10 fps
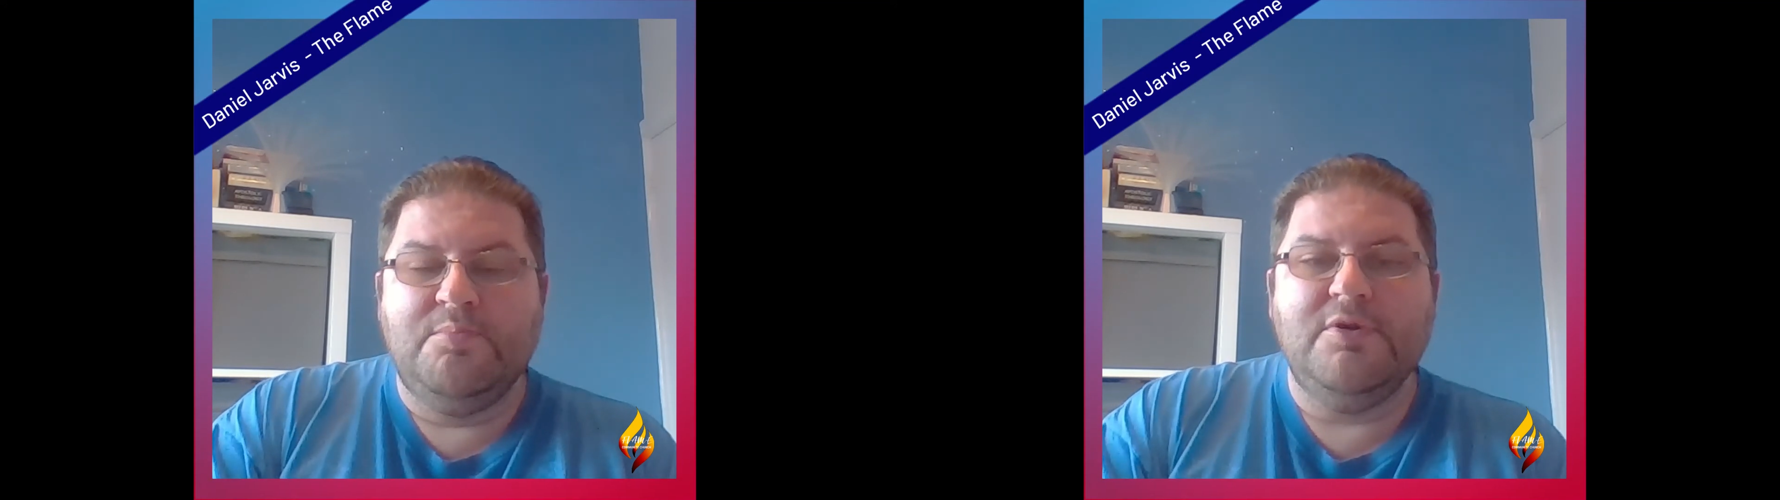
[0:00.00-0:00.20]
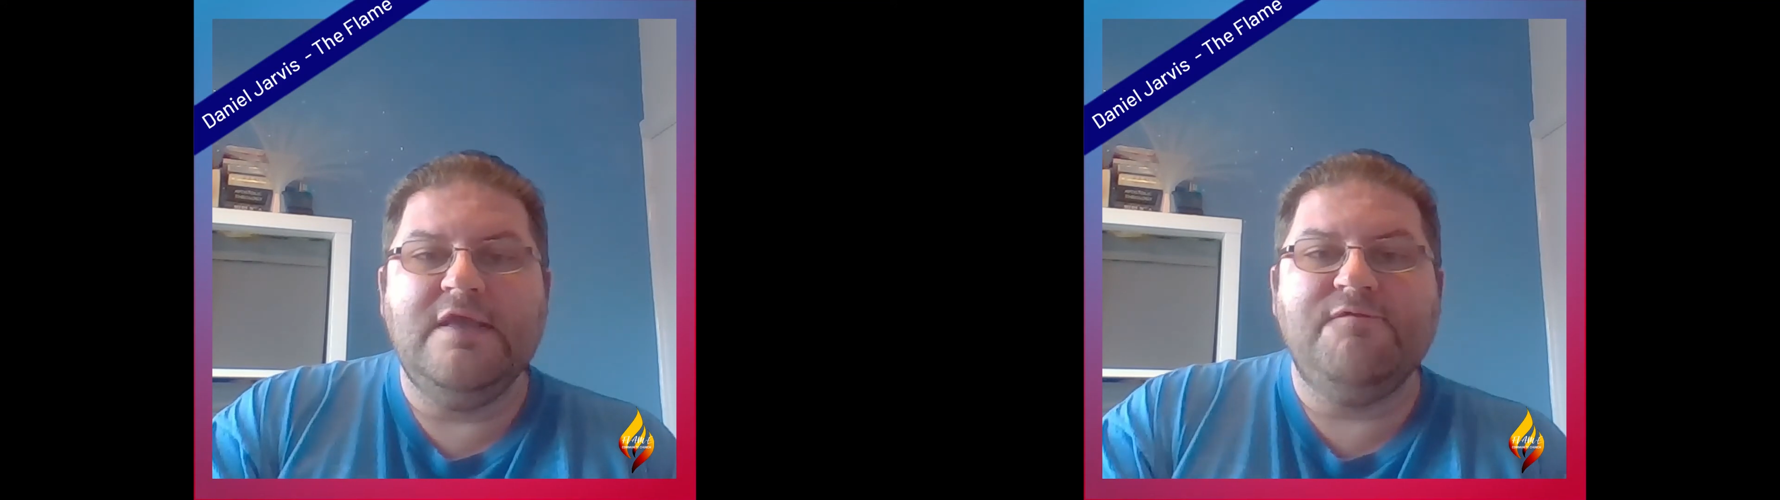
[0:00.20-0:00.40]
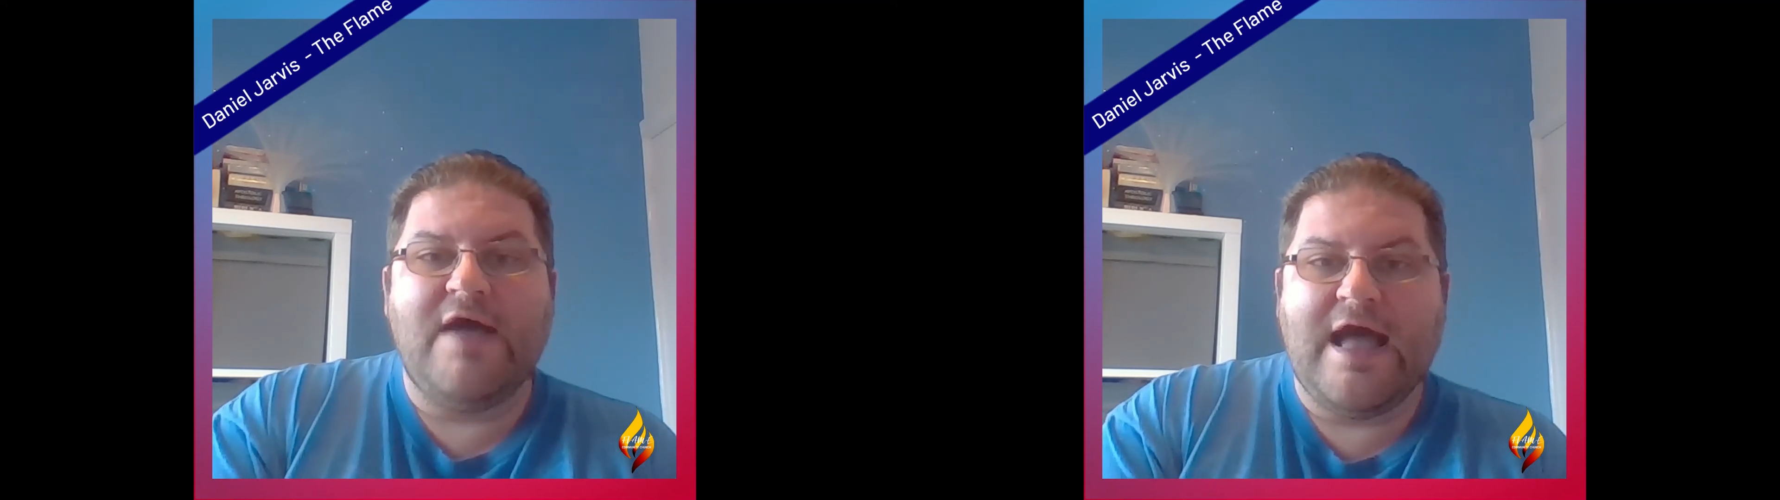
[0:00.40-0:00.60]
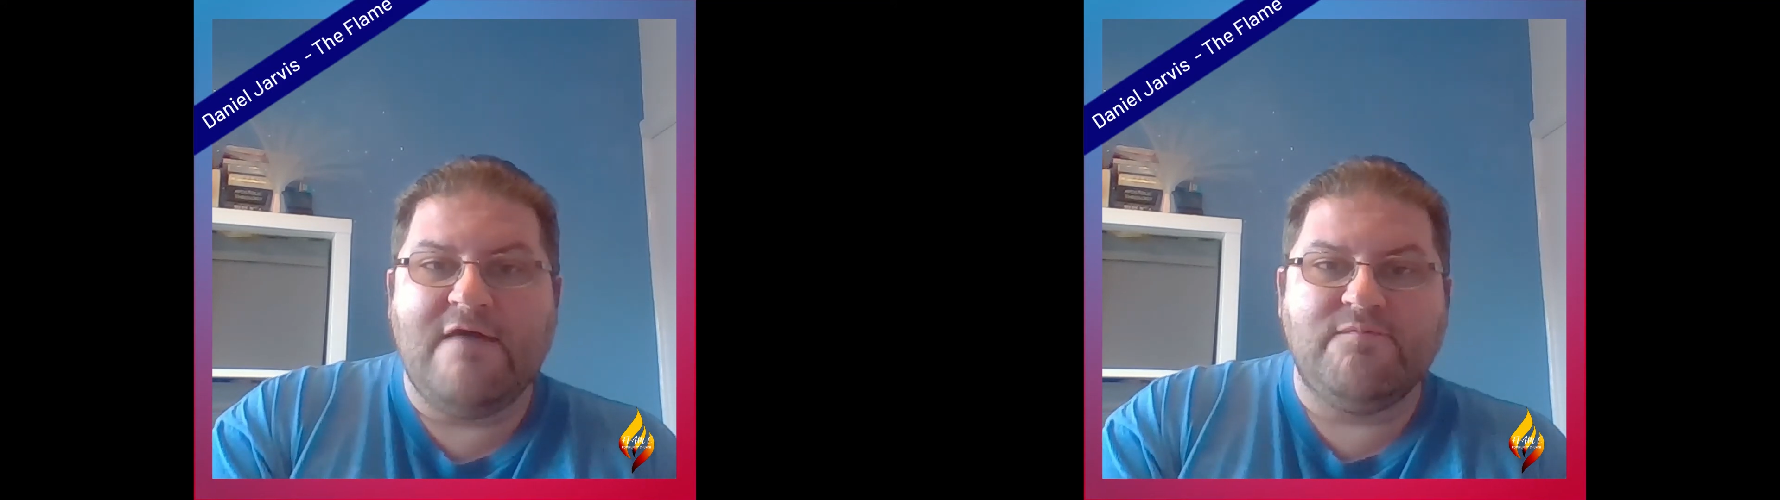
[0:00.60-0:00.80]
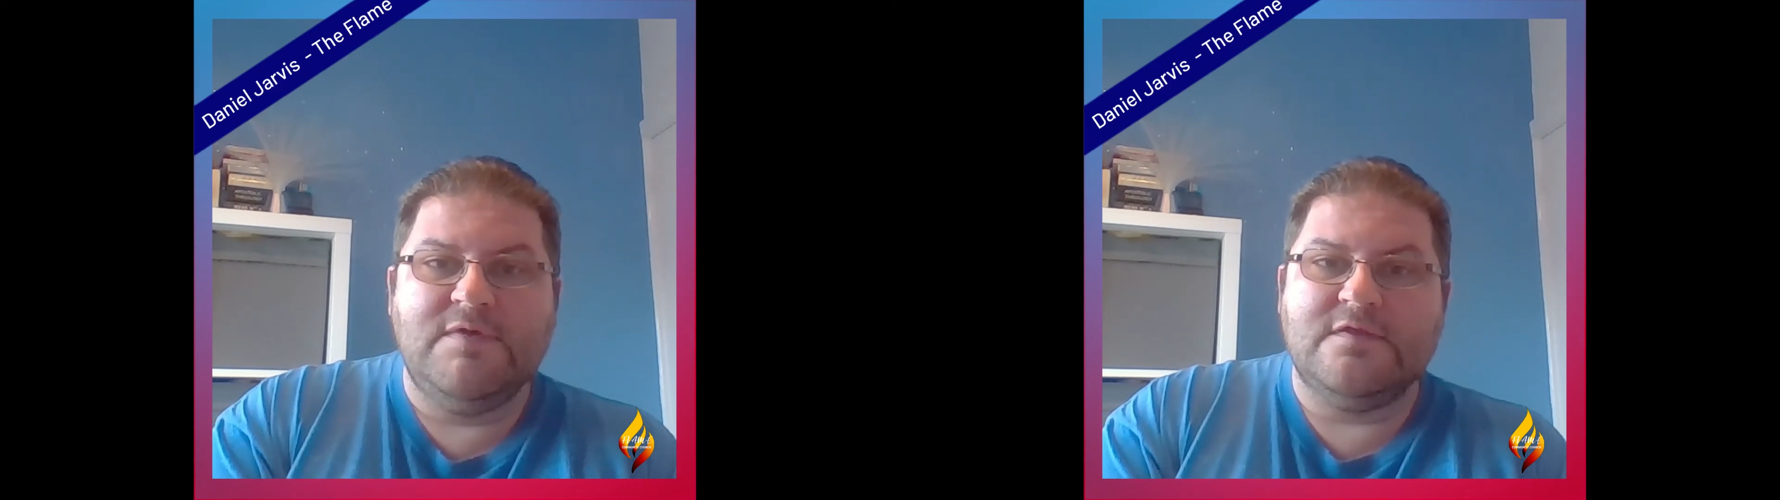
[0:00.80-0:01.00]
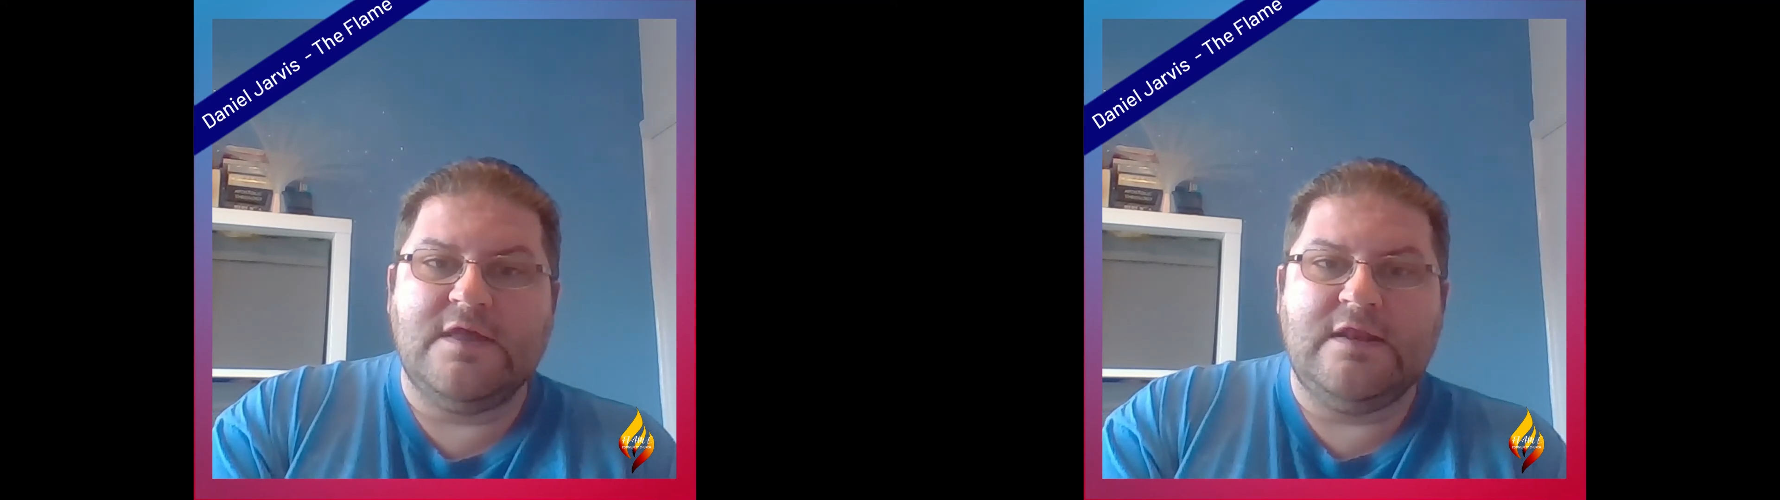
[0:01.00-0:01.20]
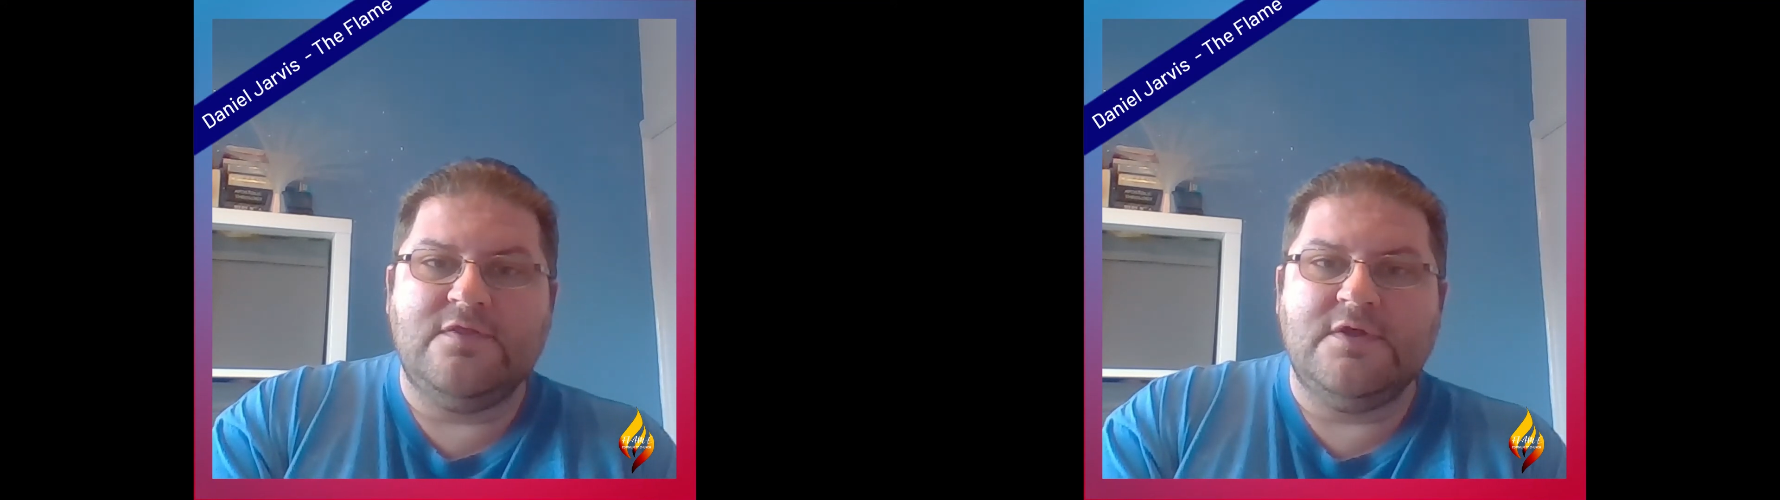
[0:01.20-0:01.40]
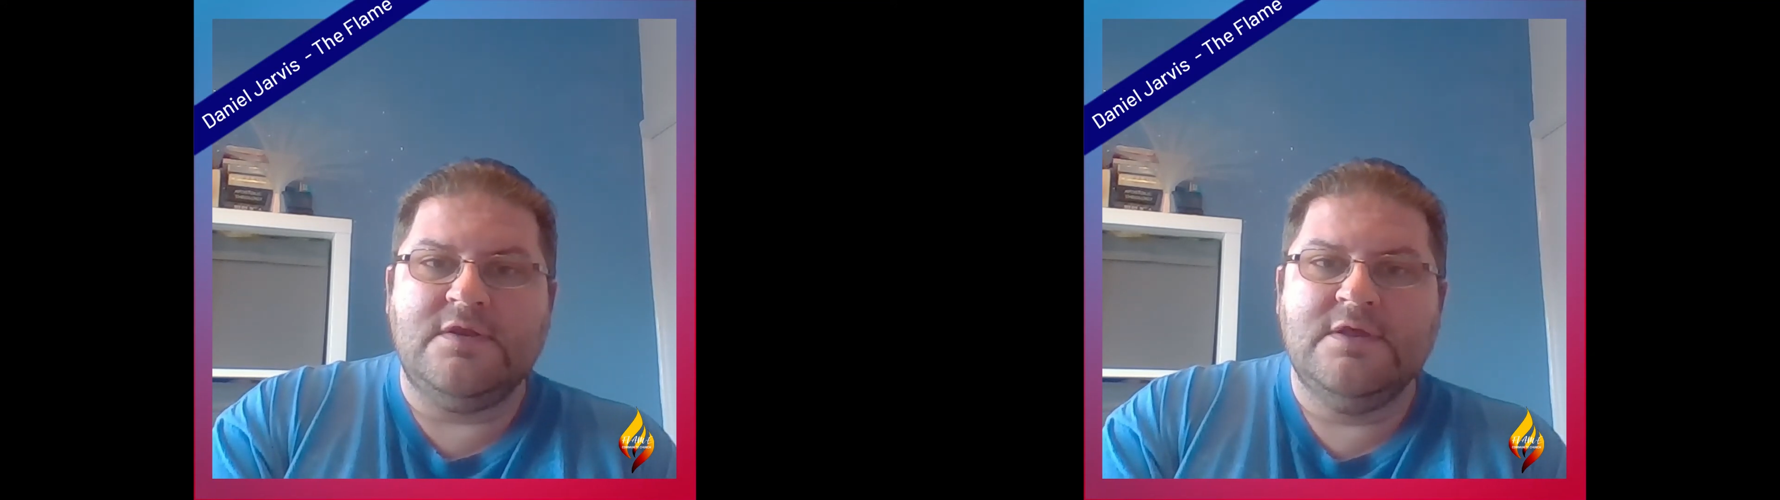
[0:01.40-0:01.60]
But if I have missed
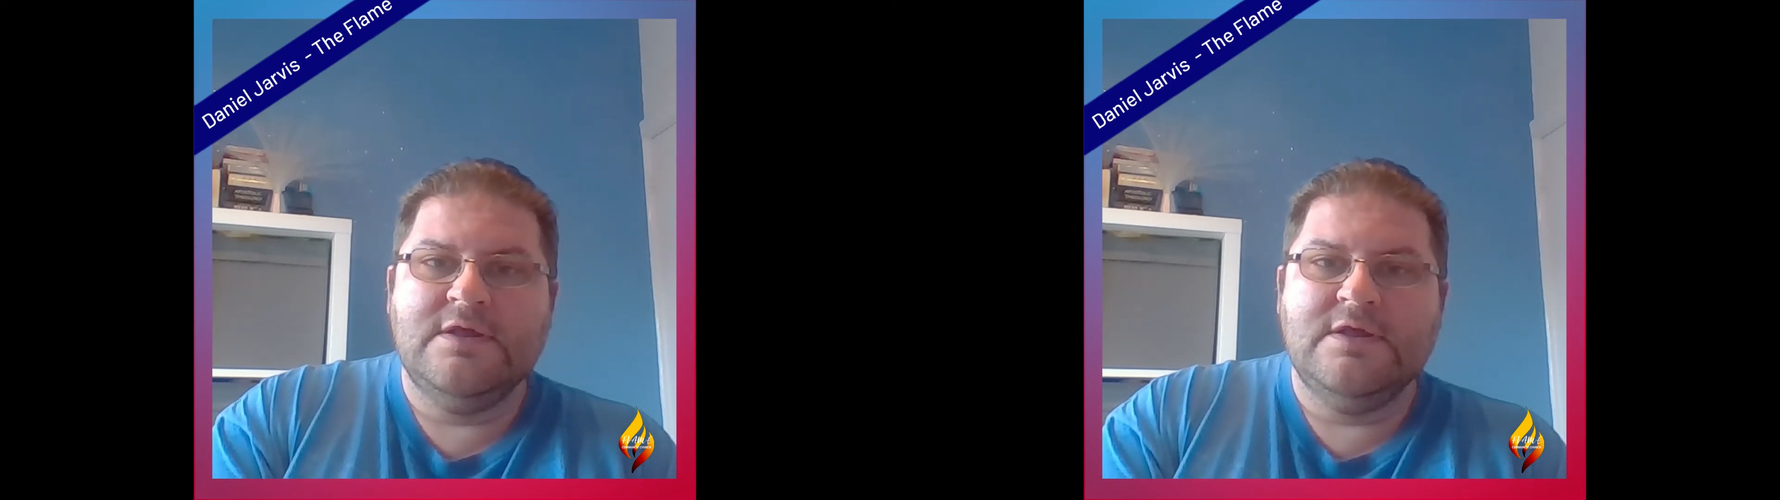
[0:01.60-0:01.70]
anything,